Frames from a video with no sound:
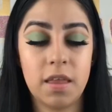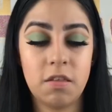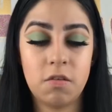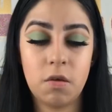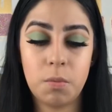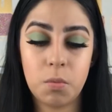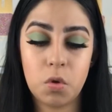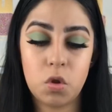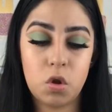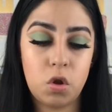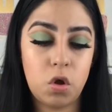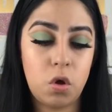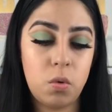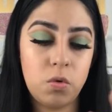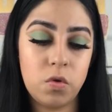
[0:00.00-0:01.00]
add some
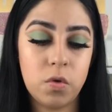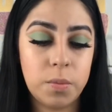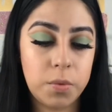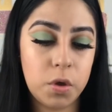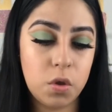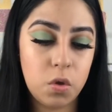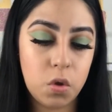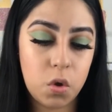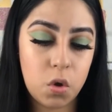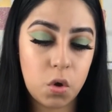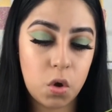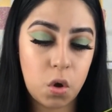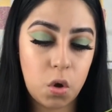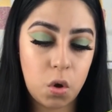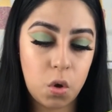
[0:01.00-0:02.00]
glow. So I'm gonna
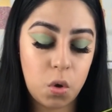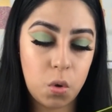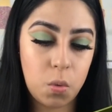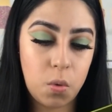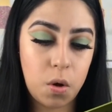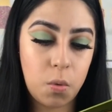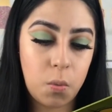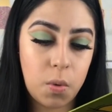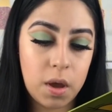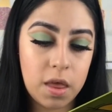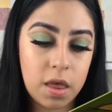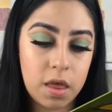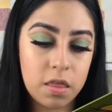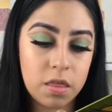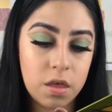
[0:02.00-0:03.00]
go
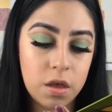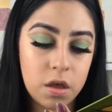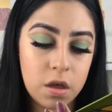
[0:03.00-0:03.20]
with